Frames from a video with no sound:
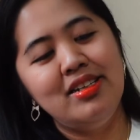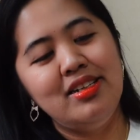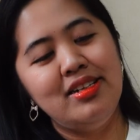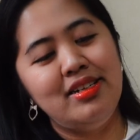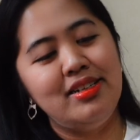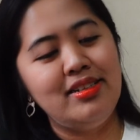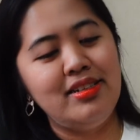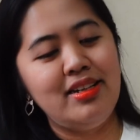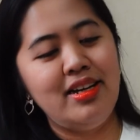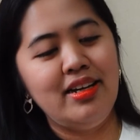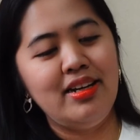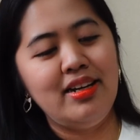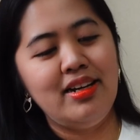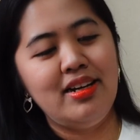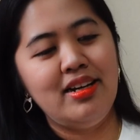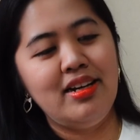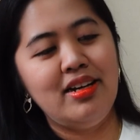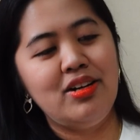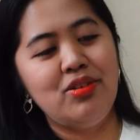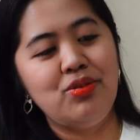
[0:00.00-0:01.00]
It's like
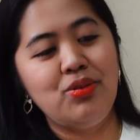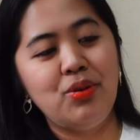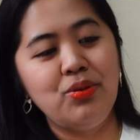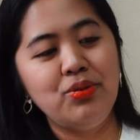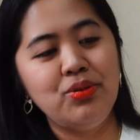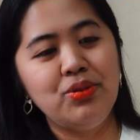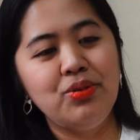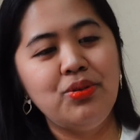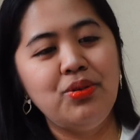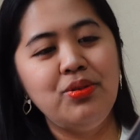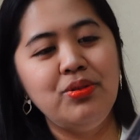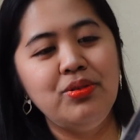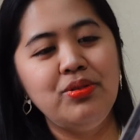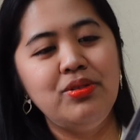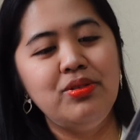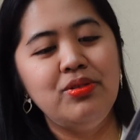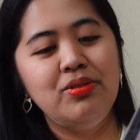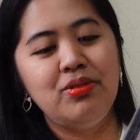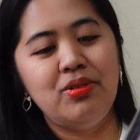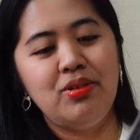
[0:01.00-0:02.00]
a rose gold
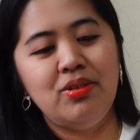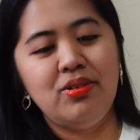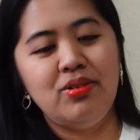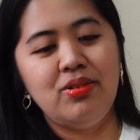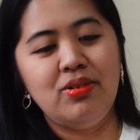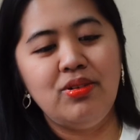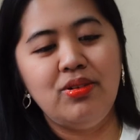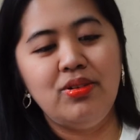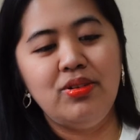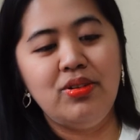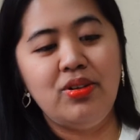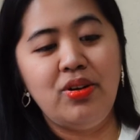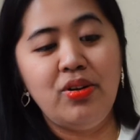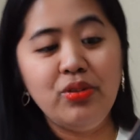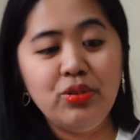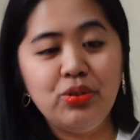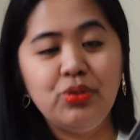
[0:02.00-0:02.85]
or old